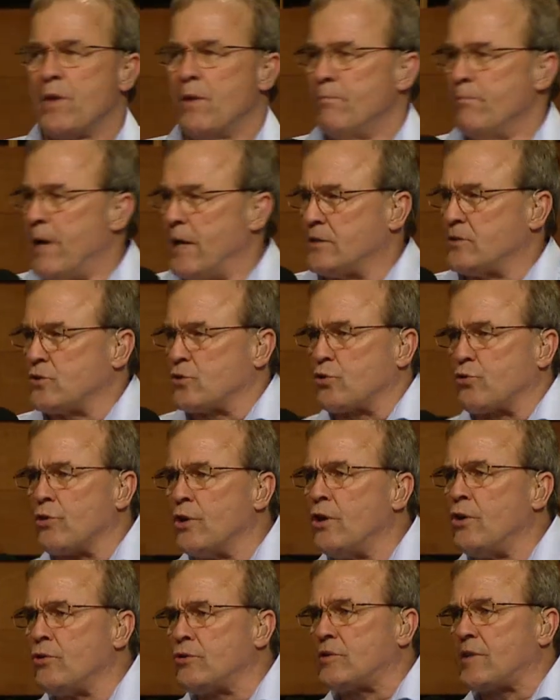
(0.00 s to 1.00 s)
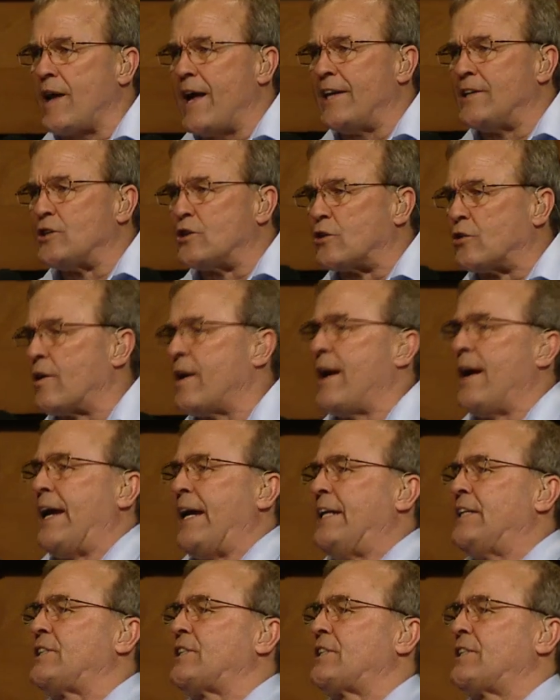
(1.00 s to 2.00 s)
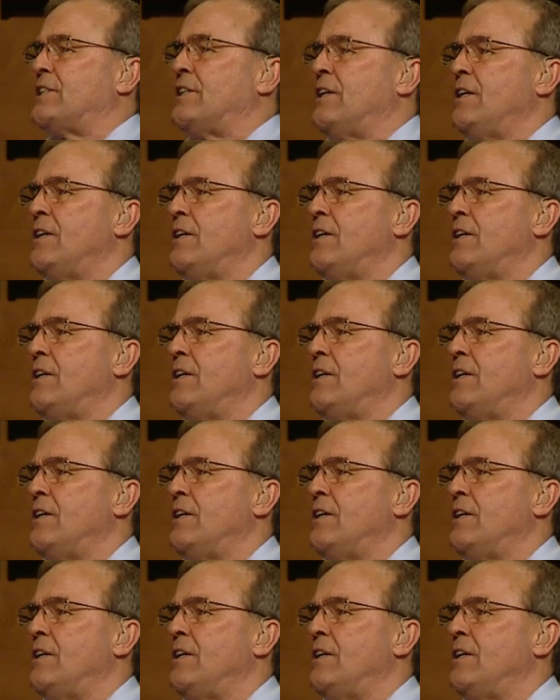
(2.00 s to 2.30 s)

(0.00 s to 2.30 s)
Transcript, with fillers: But truth and grace